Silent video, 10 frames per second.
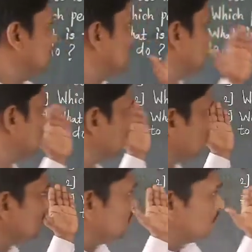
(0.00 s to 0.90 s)

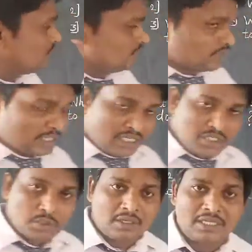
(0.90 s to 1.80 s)
that the king
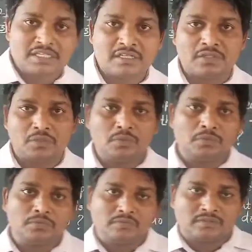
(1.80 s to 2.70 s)
should listen
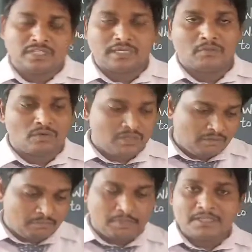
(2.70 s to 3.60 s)
to them
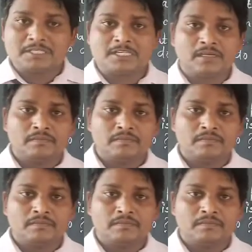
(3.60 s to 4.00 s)
only: priest,